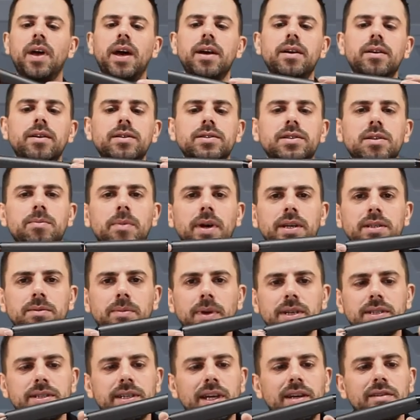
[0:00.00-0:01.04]
I customized
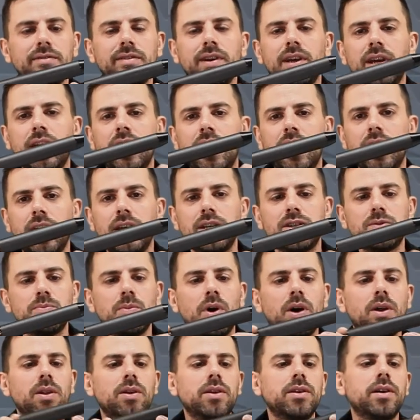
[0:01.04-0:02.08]
myself a
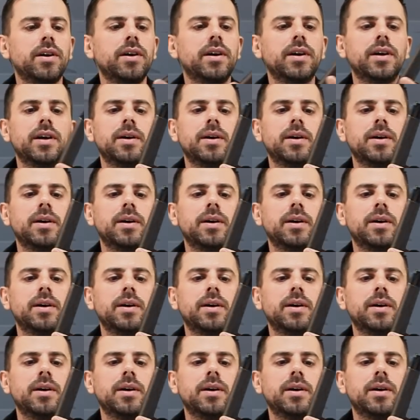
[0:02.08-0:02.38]
small